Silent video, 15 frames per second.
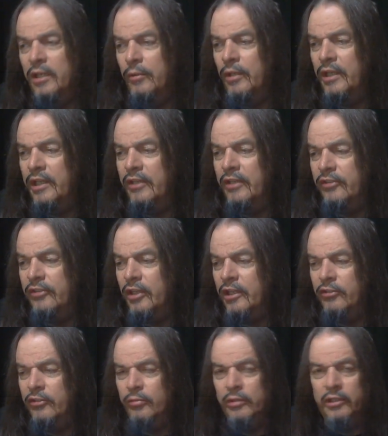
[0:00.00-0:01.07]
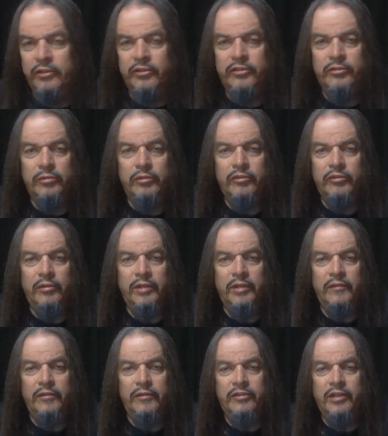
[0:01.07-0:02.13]
well I guess religious schools don't
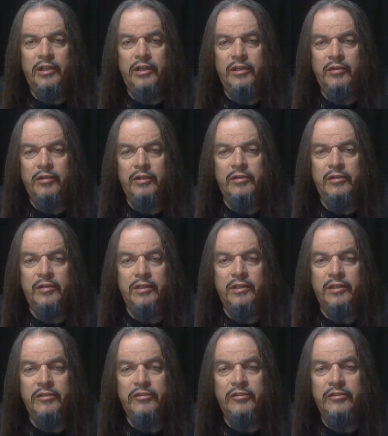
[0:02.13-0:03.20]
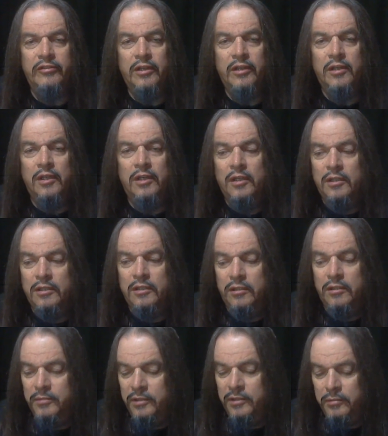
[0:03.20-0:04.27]
have those kind of criteria. They just
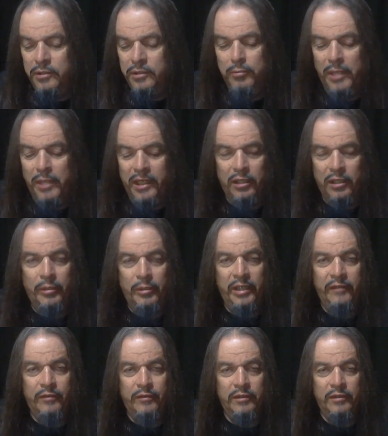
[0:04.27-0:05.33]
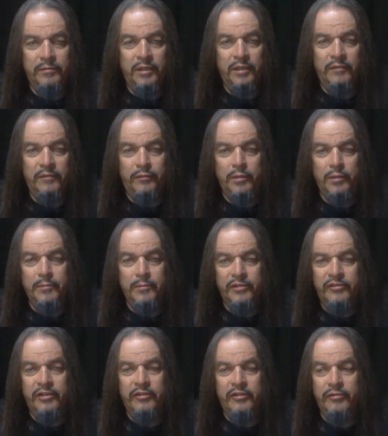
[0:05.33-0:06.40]
you mail away for a form that
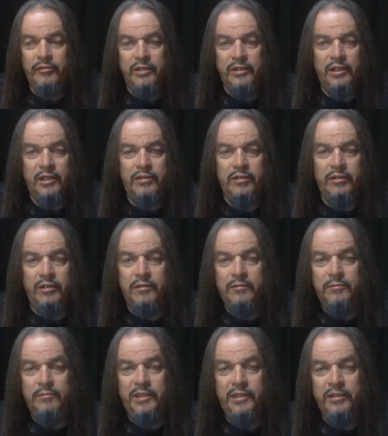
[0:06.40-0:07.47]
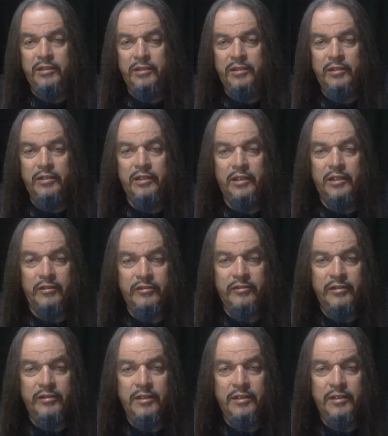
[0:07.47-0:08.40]
says you're a doctor, pay your $100,